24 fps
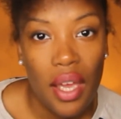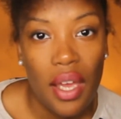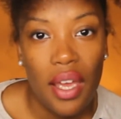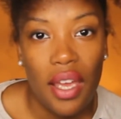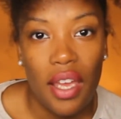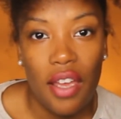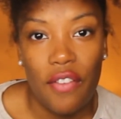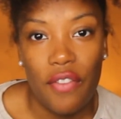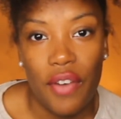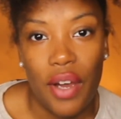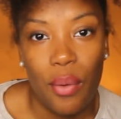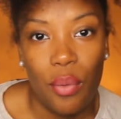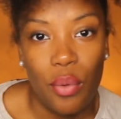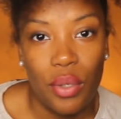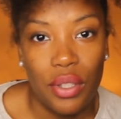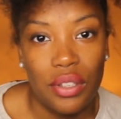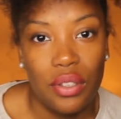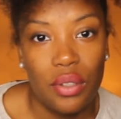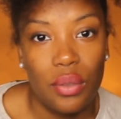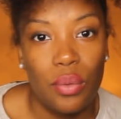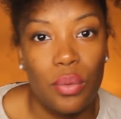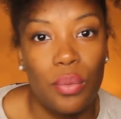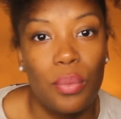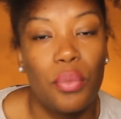If I want
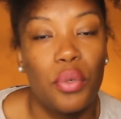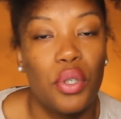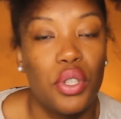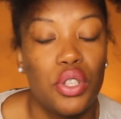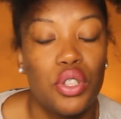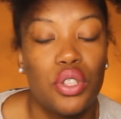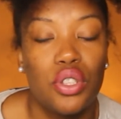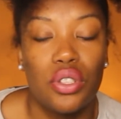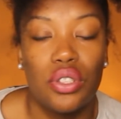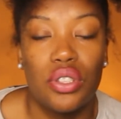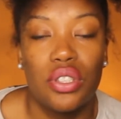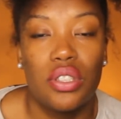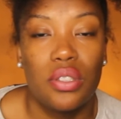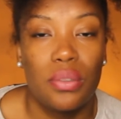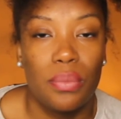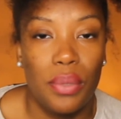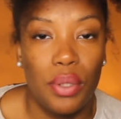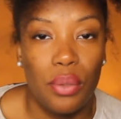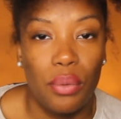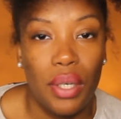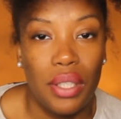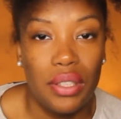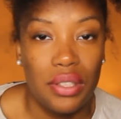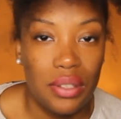the moisture to
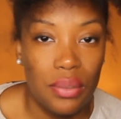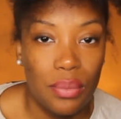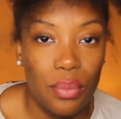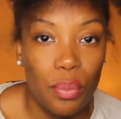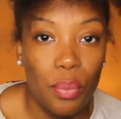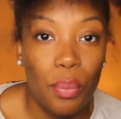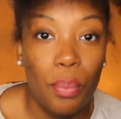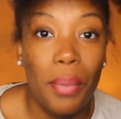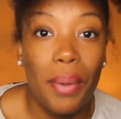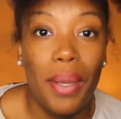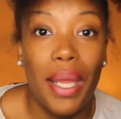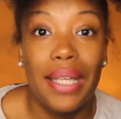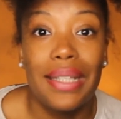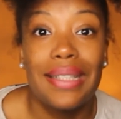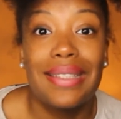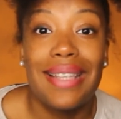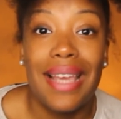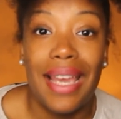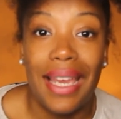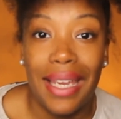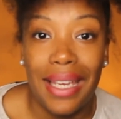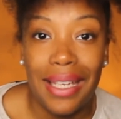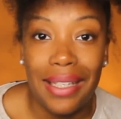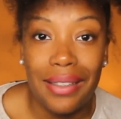be
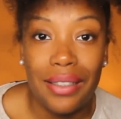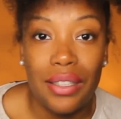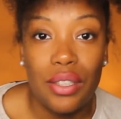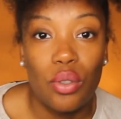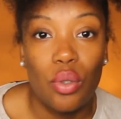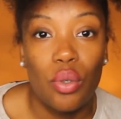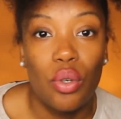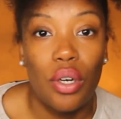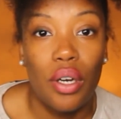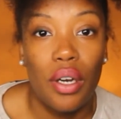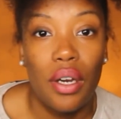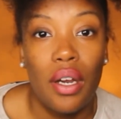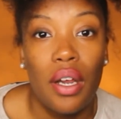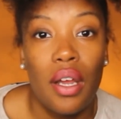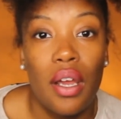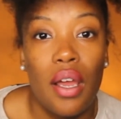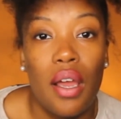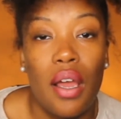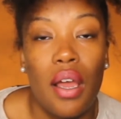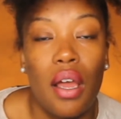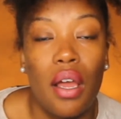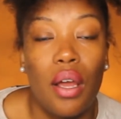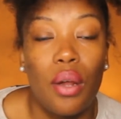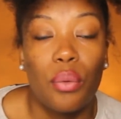maintained or
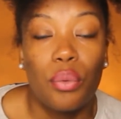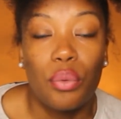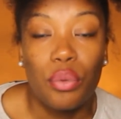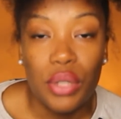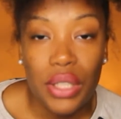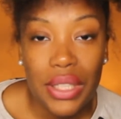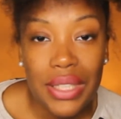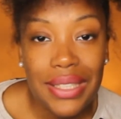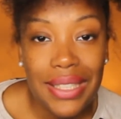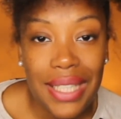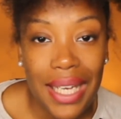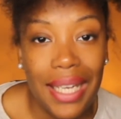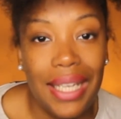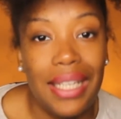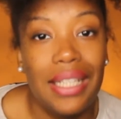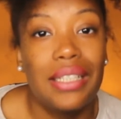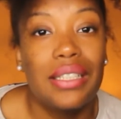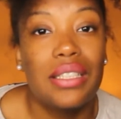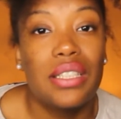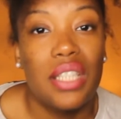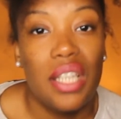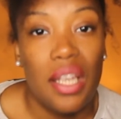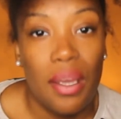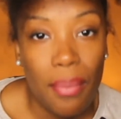
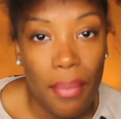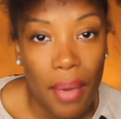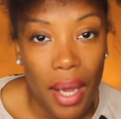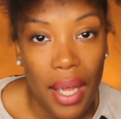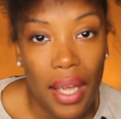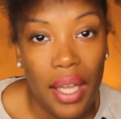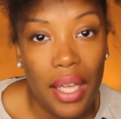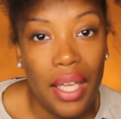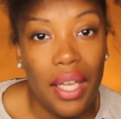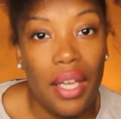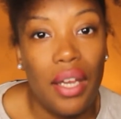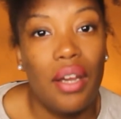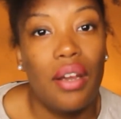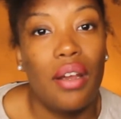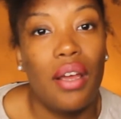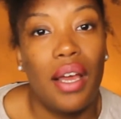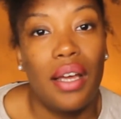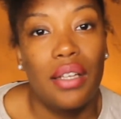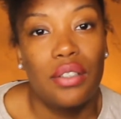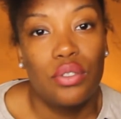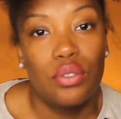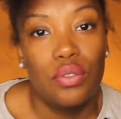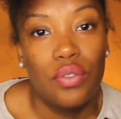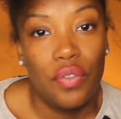retained in my hair,
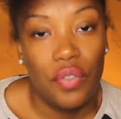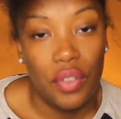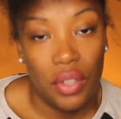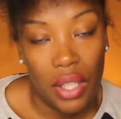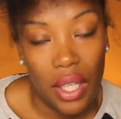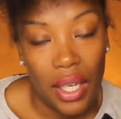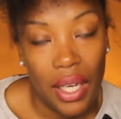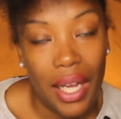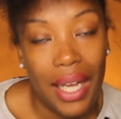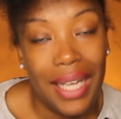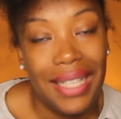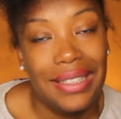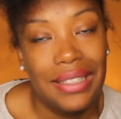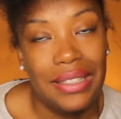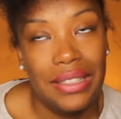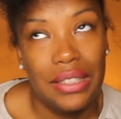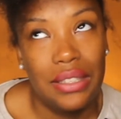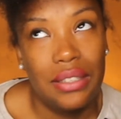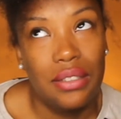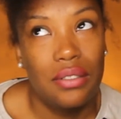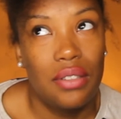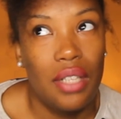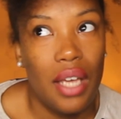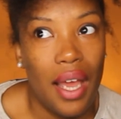I do feel like
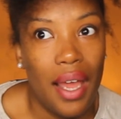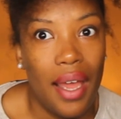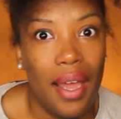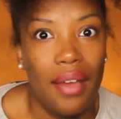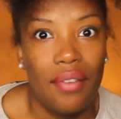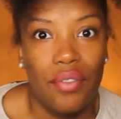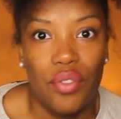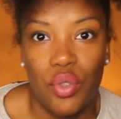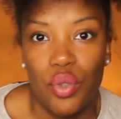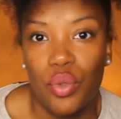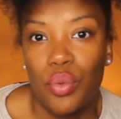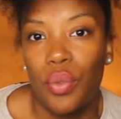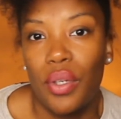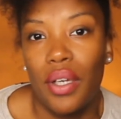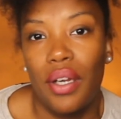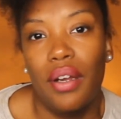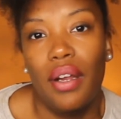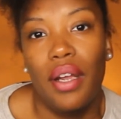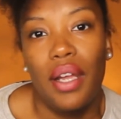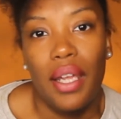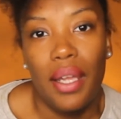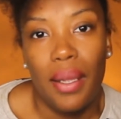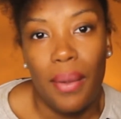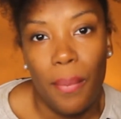I have to wear
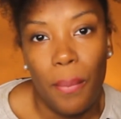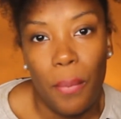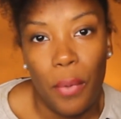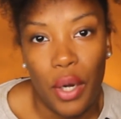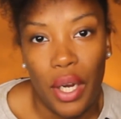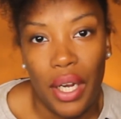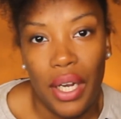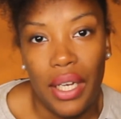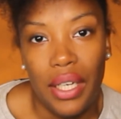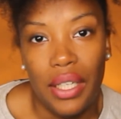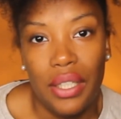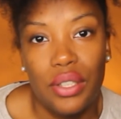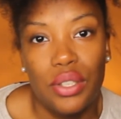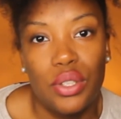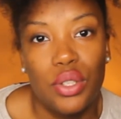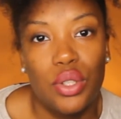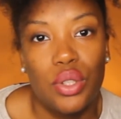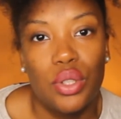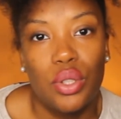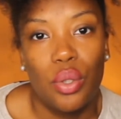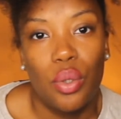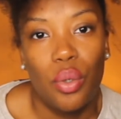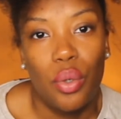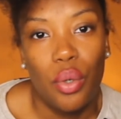it in
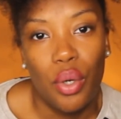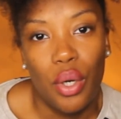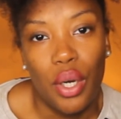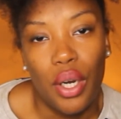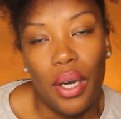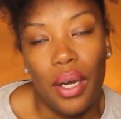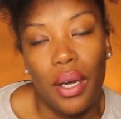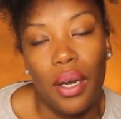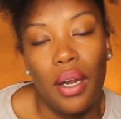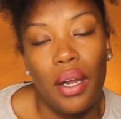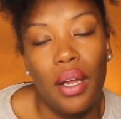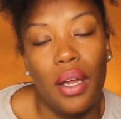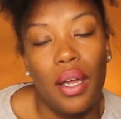braids or